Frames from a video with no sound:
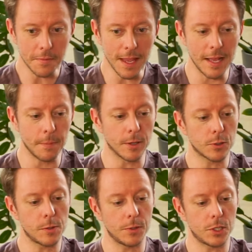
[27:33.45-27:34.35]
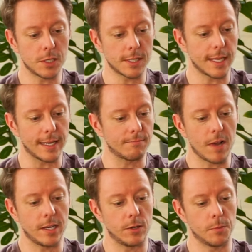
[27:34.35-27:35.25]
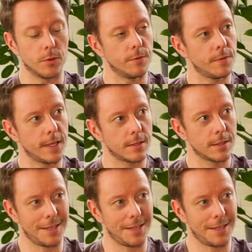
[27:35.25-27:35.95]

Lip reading: and Meryl Streep was just like, I don't approve of this.